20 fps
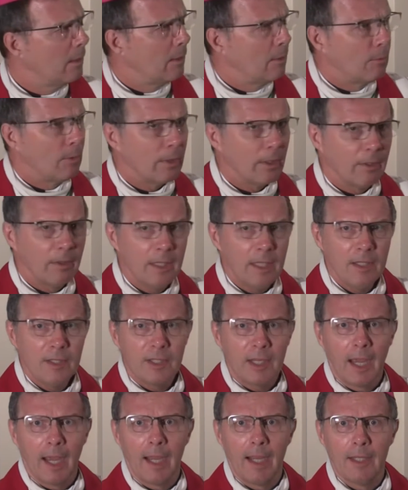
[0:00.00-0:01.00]
What are these
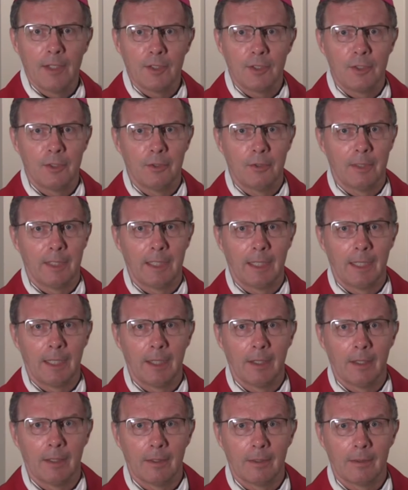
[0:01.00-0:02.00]
guys doing
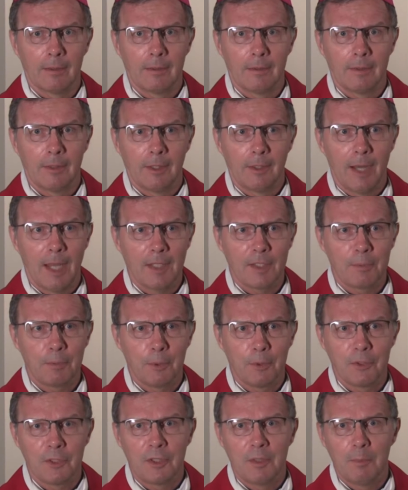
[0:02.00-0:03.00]
here? They're not
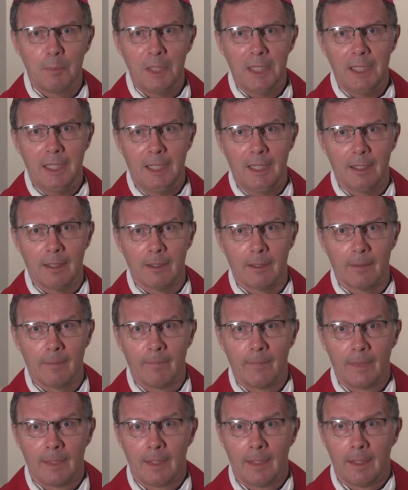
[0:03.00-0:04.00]
supposed to be here.
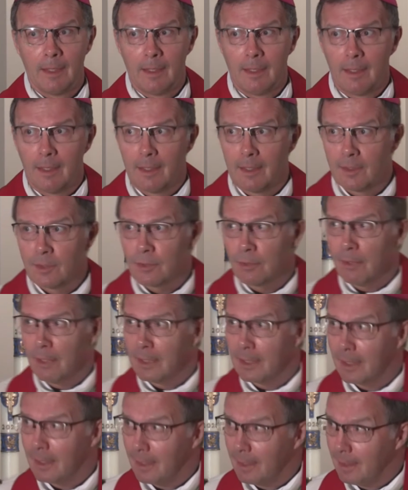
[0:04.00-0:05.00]
And so
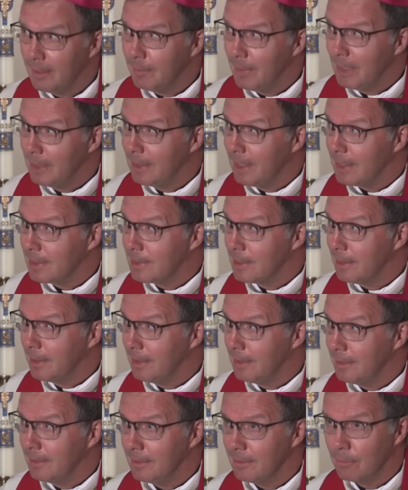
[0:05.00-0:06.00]
I kind of made that
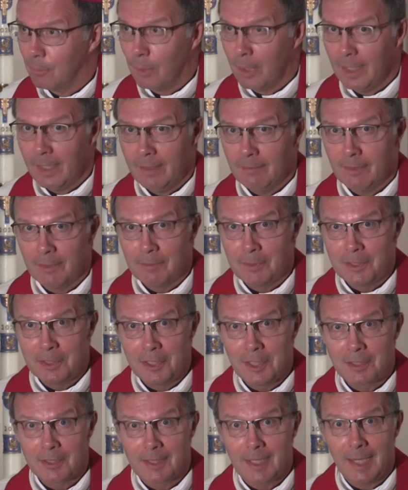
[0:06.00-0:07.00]
tentative wave, and we
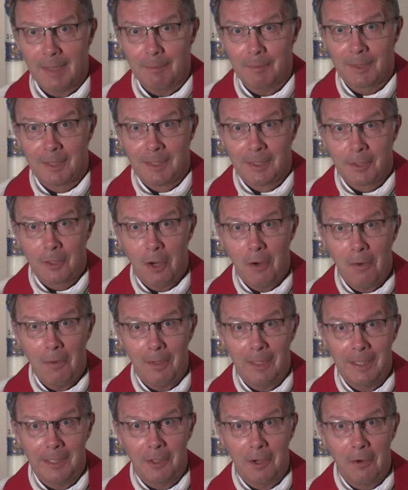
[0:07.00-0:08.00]
just kept
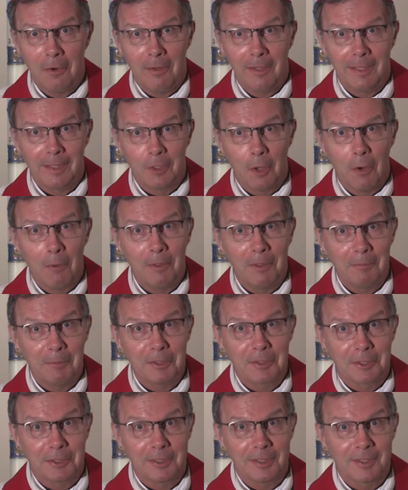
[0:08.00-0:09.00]
going. No one
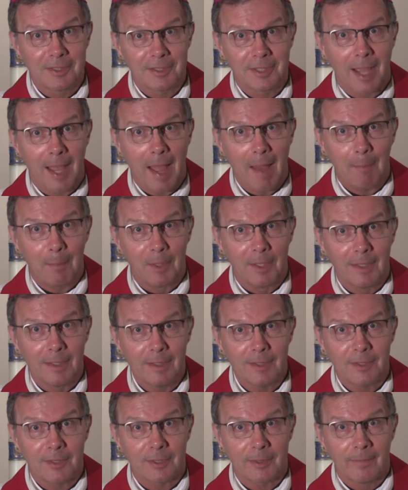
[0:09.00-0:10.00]
was going to stop
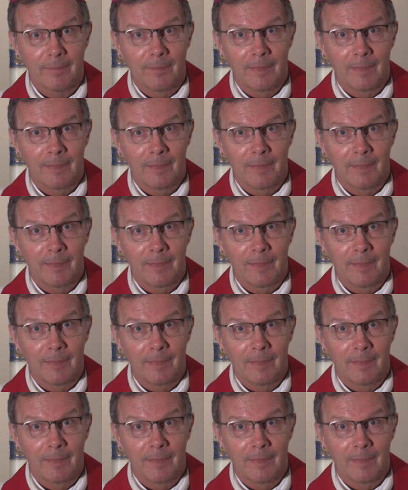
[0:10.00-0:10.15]
us